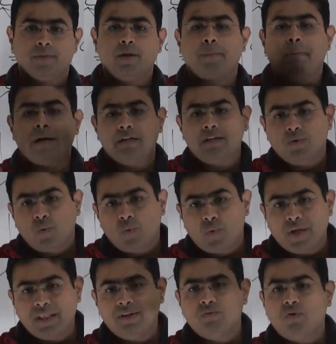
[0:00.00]
Now, but
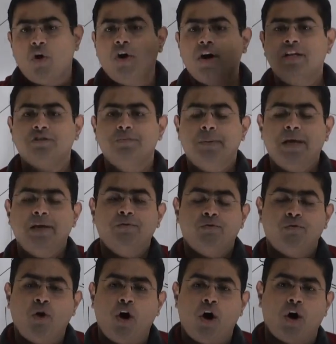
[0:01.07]
when the war is being
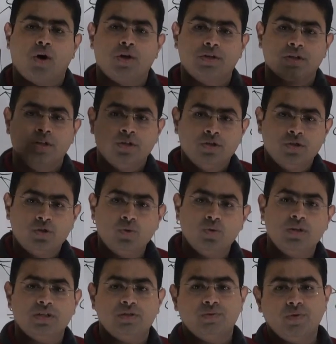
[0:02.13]
fought through
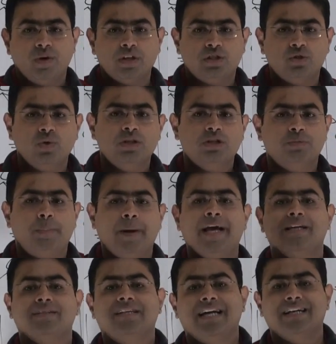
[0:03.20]
this virtual
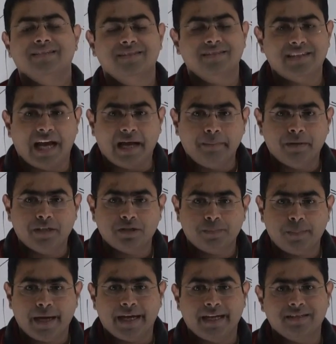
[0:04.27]
space, that is the
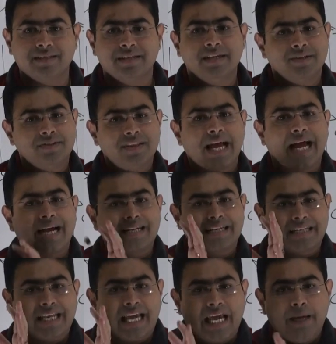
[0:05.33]
cyberspace,
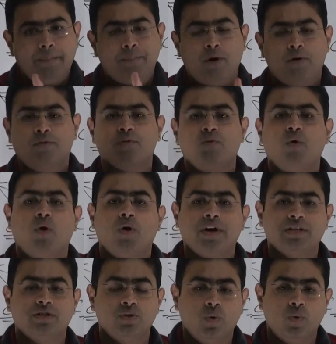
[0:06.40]
that type of war
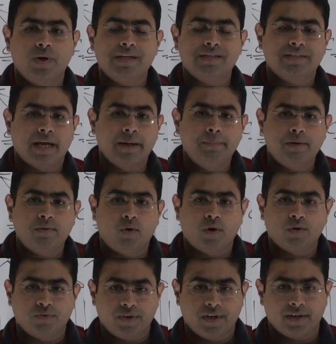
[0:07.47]
is known as cyber
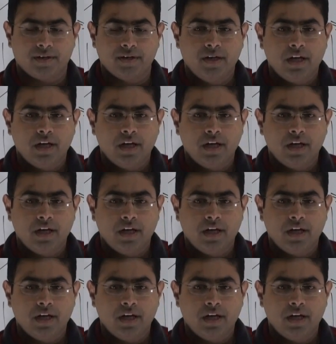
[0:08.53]
warfare.